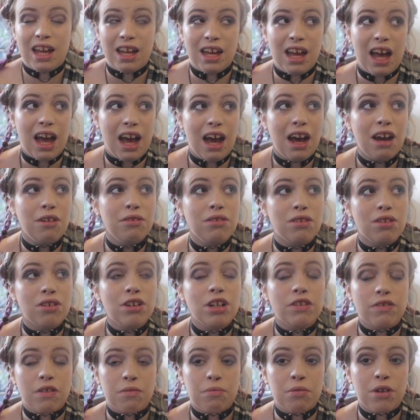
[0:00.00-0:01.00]
how
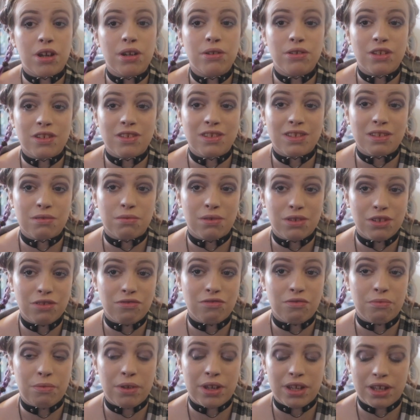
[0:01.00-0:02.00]
long of a process it was
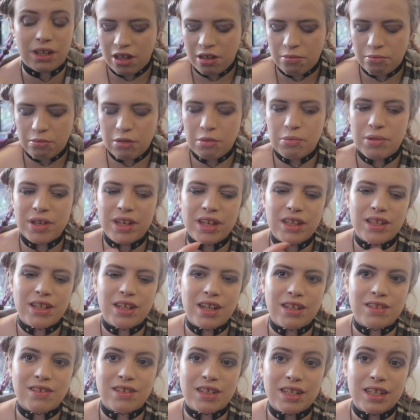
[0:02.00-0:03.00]
for me. My
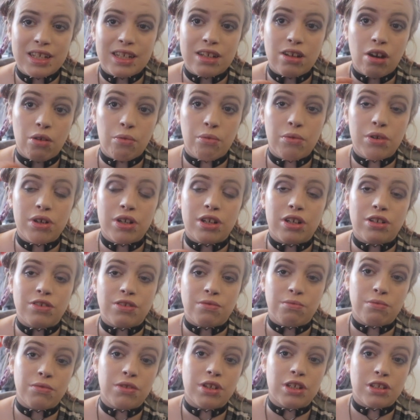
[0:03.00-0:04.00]
PTSD got worse
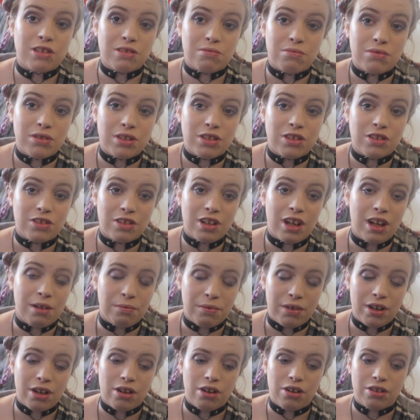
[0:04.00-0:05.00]
and worse and worse as time
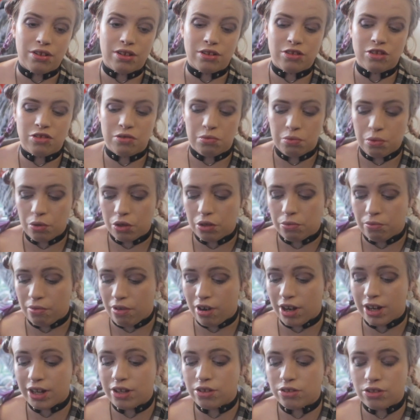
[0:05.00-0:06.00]
went on, to a point where
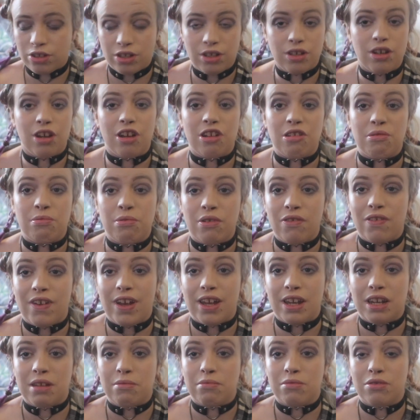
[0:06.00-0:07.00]
I couldn't cope with it
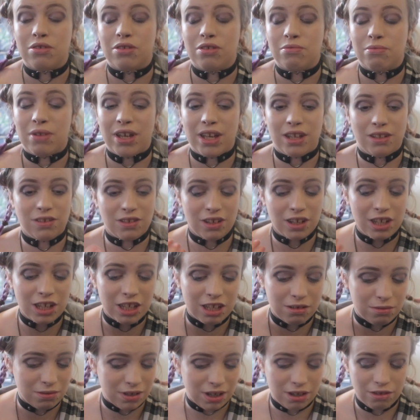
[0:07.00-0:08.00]
anymore. My
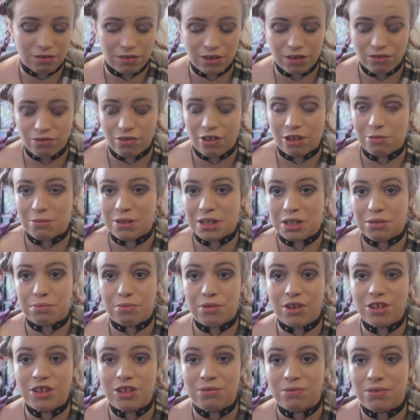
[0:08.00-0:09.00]
anxiety was out of control. My
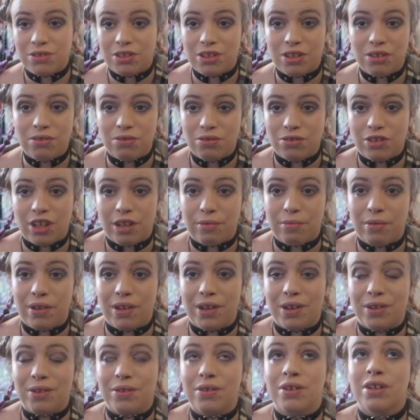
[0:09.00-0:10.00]
depression was at an all-time
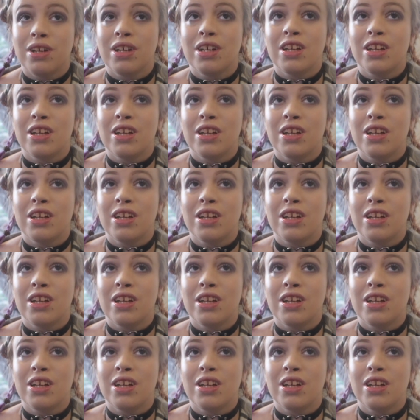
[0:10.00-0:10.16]
low.